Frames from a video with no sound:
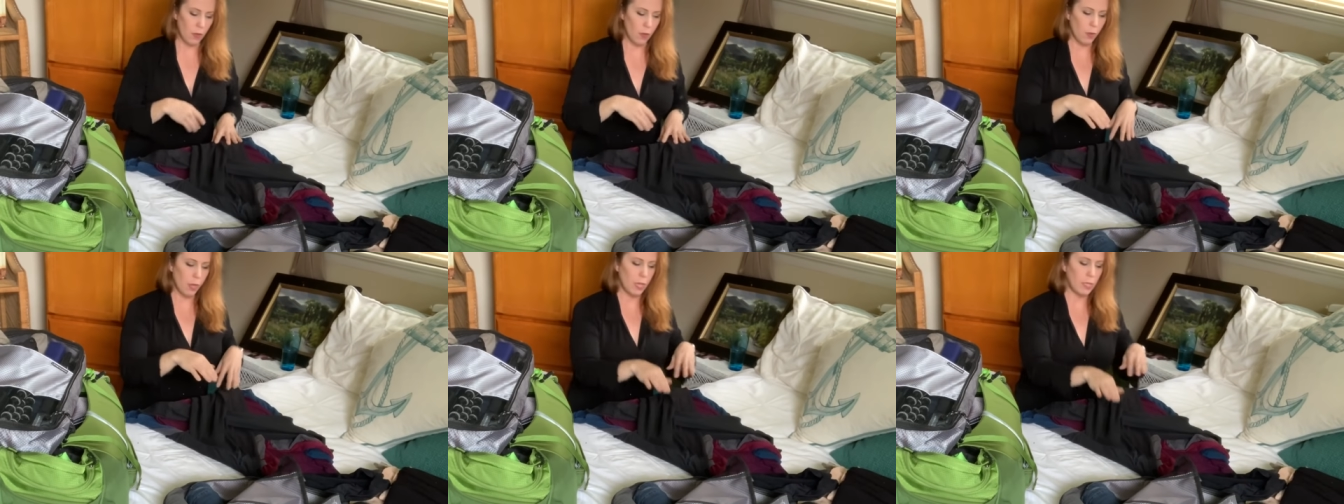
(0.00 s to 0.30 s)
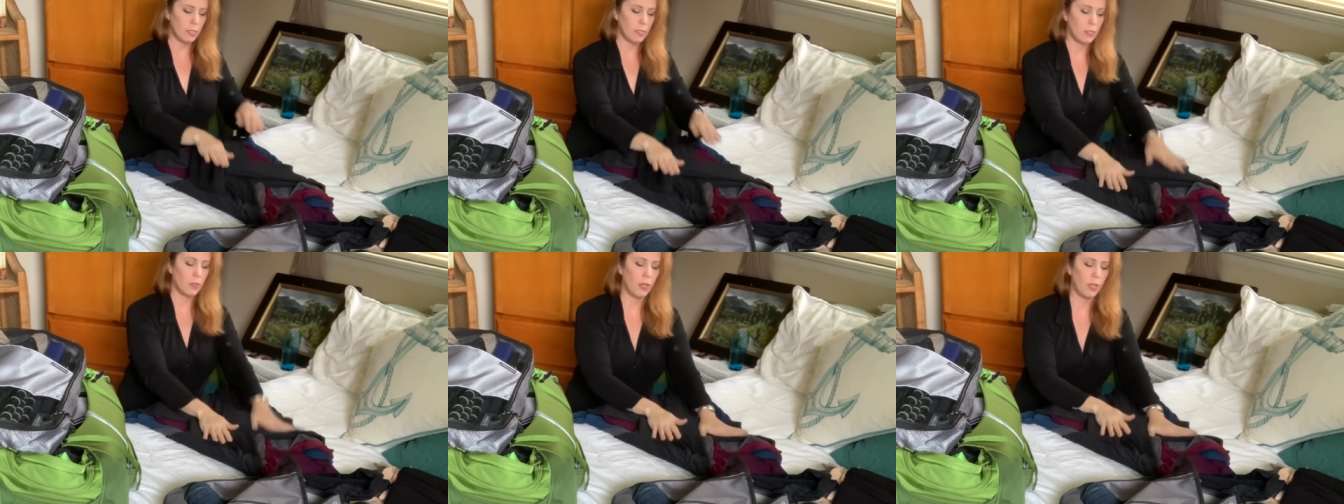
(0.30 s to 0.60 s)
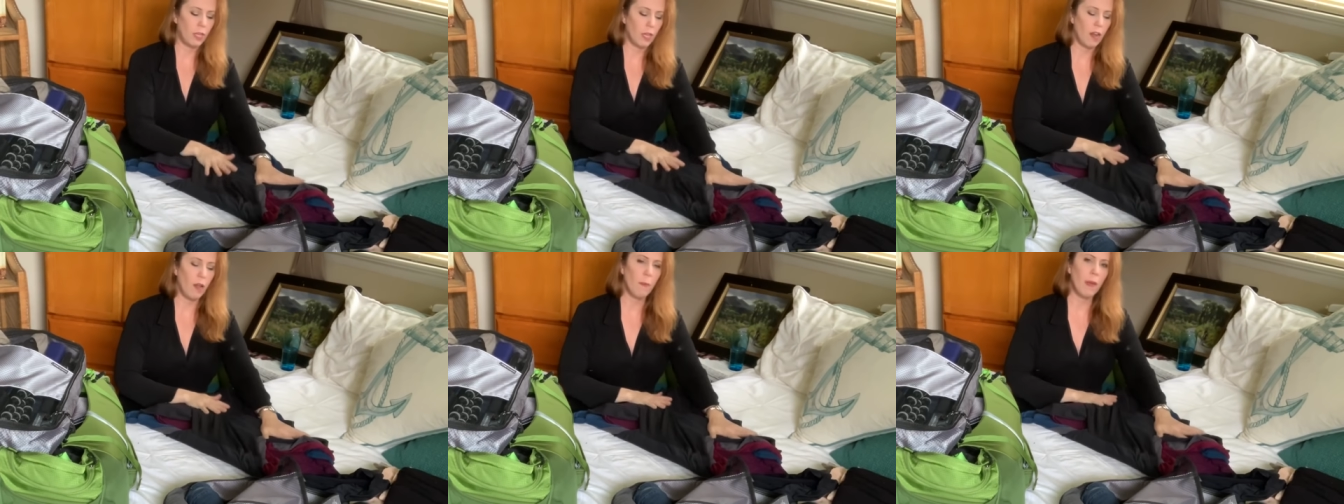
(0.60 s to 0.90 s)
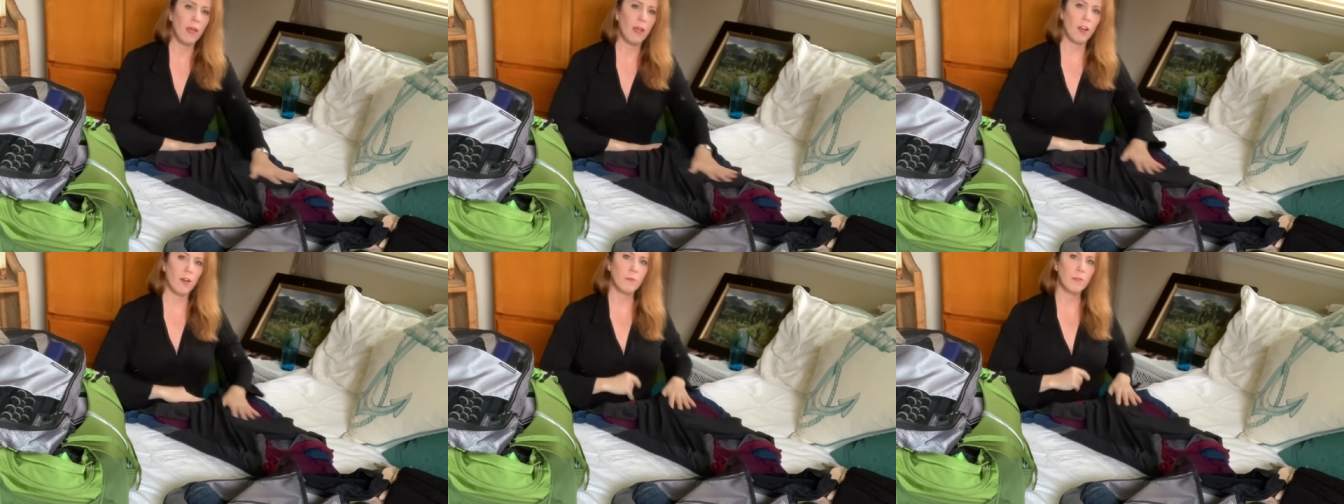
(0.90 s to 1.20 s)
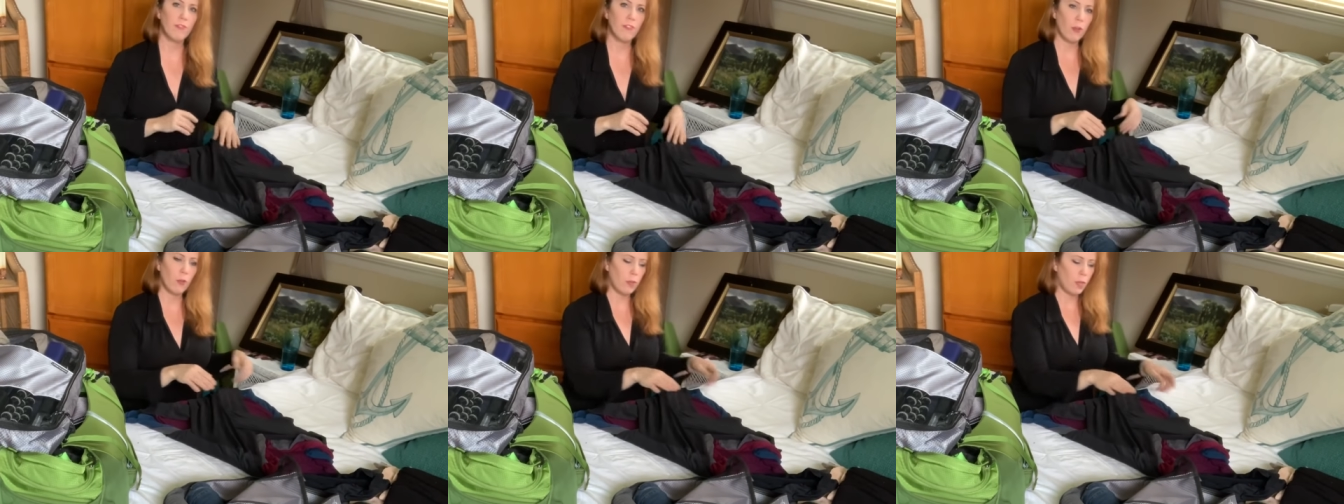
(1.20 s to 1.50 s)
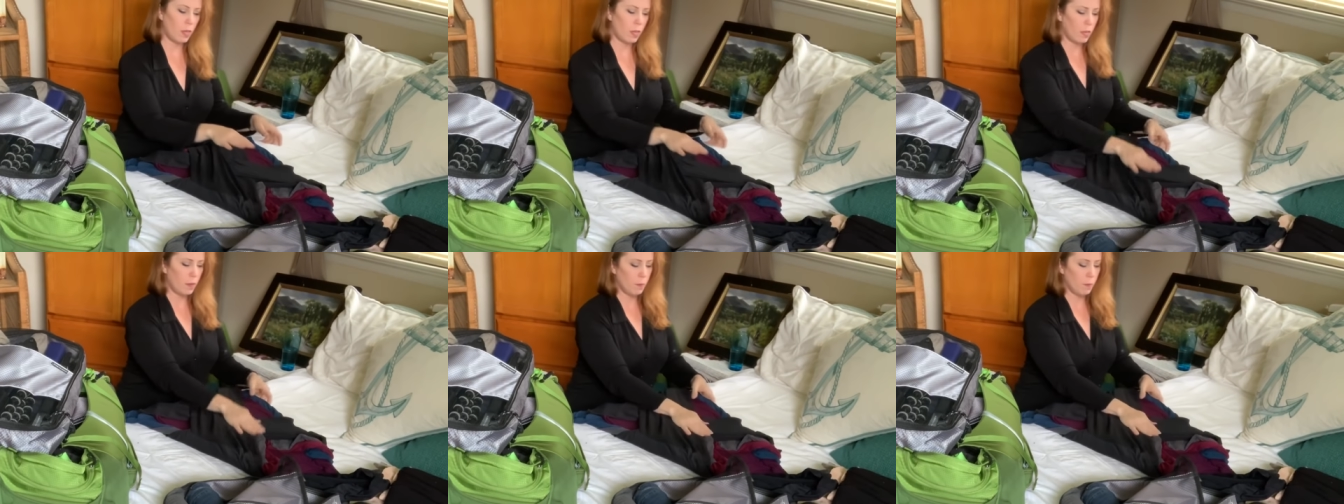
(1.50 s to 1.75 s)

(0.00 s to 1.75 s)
Okay, so I get all my arms folded